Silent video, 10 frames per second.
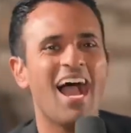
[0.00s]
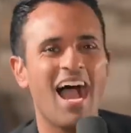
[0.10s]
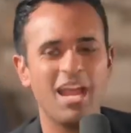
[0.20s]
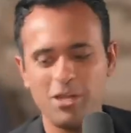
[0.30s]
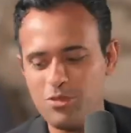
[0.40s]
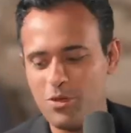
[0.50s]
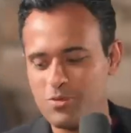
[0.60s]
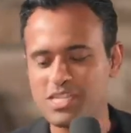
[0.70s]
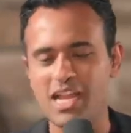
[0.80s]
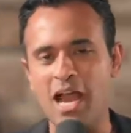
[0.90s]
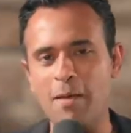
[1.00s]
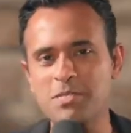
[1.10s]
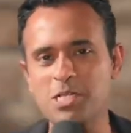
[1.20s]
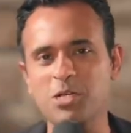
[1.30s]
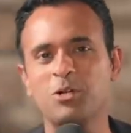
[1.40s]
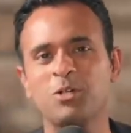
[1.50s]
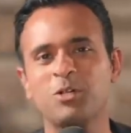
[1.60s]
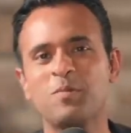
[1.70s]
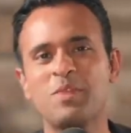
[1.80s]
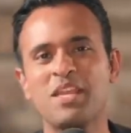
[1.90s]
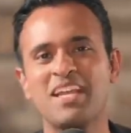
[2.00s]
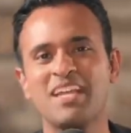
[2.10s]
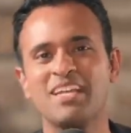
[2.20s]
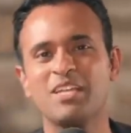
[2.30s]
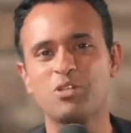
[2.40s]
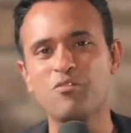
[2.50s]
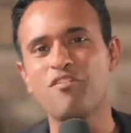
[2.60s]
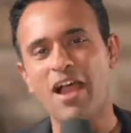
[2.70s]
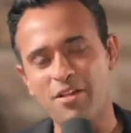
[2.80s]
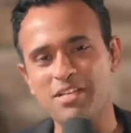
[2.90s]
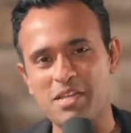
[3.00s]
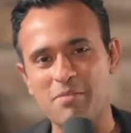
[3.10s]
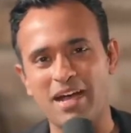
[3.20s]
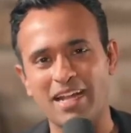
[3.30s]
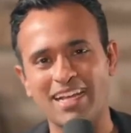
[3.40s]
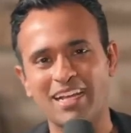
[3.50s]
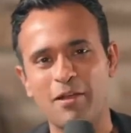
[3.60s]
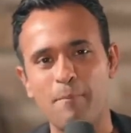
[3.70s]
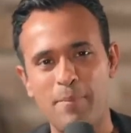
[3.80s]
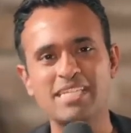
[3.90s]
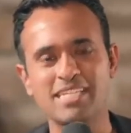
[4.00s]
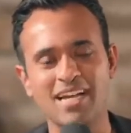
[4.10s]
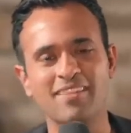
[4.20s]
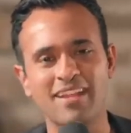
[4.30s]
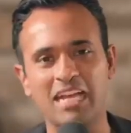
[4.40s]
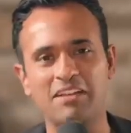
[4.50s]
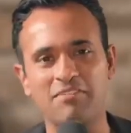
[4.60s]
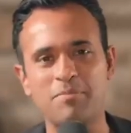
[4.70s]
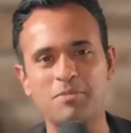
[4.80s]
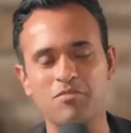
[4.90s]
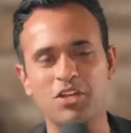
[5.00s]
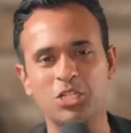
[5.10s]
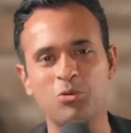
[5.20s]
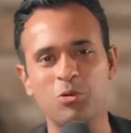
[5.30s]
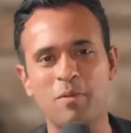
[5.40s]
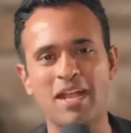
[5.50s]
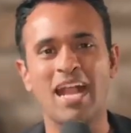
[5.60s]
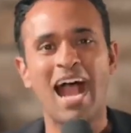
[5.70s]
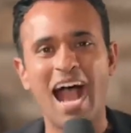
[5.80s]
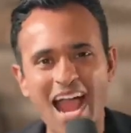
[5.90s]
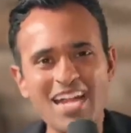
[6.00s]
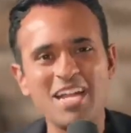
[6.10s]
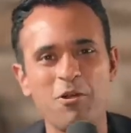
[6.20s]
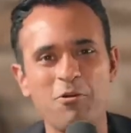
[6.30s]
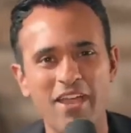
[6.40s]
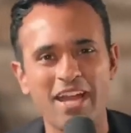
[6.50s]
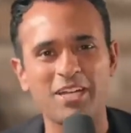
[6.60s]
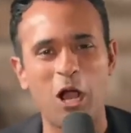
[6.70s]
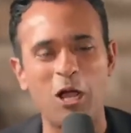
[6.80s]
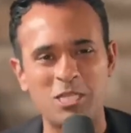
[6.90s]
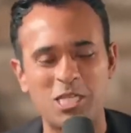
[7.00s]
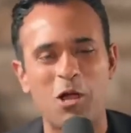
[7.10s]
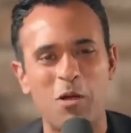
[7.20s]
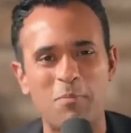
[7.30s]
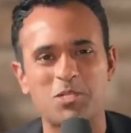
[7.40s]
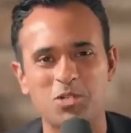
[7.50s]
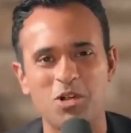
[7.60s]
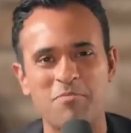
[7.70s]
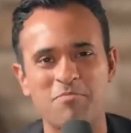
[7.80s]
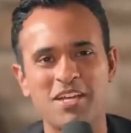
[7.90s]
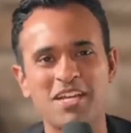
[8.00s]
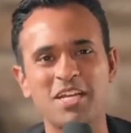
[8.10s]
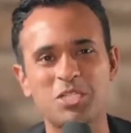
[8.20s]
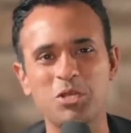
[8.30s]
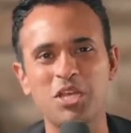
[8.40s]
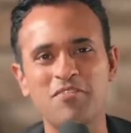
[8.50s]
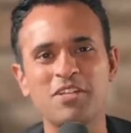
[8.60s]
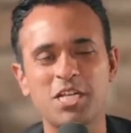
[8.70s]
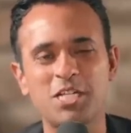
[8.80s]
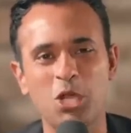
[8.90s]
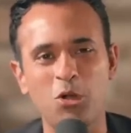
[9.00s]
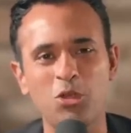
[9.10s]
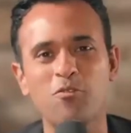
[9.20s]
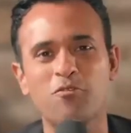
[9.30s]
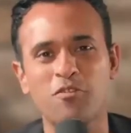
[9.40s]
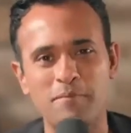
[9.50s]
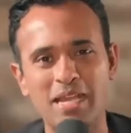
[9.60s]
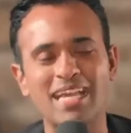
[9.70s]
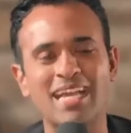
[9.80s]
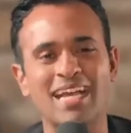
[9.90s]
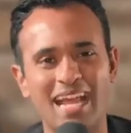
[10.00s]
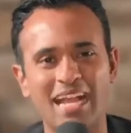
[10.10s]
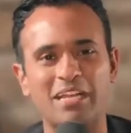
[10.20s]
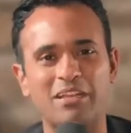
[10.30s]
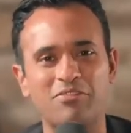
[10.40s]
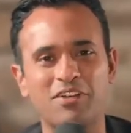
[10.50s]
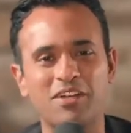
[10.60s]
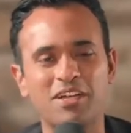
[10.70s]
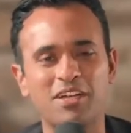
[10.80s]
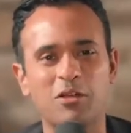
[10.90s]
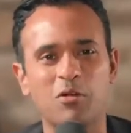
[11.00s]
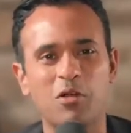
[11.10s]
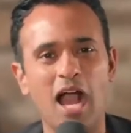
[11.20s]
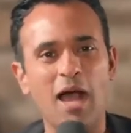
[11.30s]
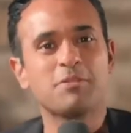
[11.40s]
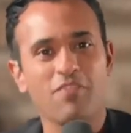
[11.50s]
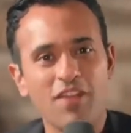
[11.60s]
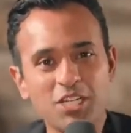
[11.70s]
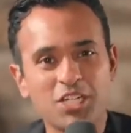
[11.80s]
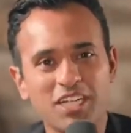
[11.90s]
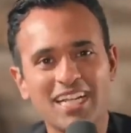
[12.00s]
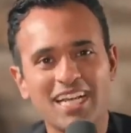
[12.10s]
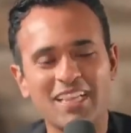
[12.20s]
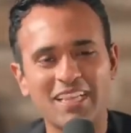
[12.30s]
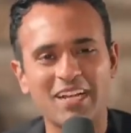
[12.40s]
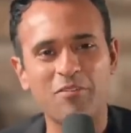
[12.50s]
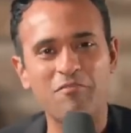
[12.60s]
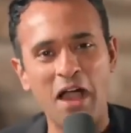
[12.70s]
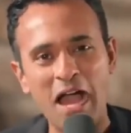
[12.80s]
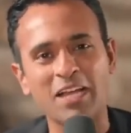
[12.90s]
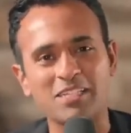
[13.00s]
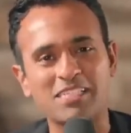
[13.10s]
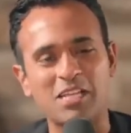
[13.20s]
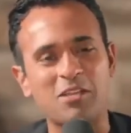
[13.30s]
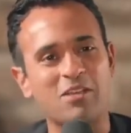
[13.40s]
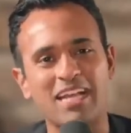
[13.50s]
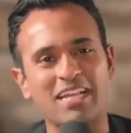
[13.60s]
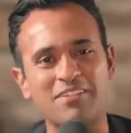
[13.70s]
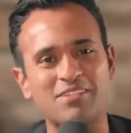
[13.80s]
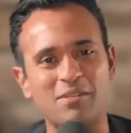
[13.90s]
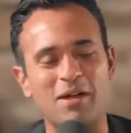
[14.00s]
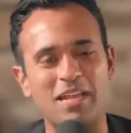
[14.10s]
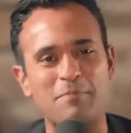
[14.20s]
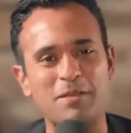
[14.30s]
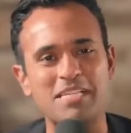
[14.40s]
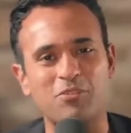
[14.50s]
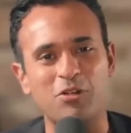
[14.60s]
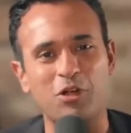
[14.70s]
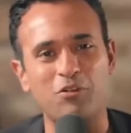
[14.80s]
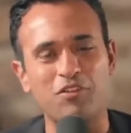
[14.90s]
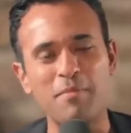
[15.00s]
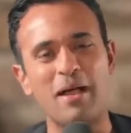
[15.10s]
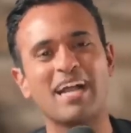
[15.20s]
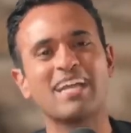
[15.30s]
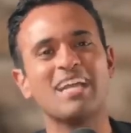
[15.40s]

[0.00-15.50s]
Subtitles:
I knew there was an obstacle to firing somebody based on the negative observation you would make. I didn't know they had gone so upstream to even deter you from making a negative observation in their file. It's like you can't give somebody a piece of critical feedback.